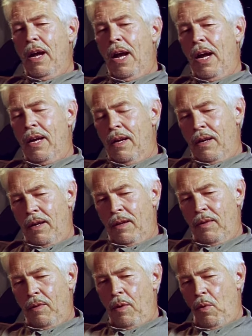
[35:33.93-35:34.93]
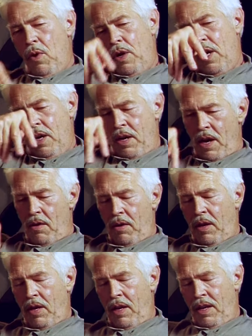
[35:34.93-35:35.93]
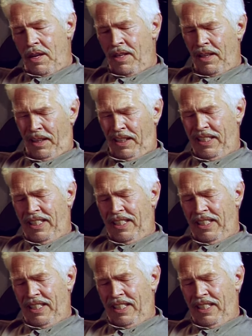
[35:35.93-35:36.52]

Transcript: And we were walking down the thing, and he said,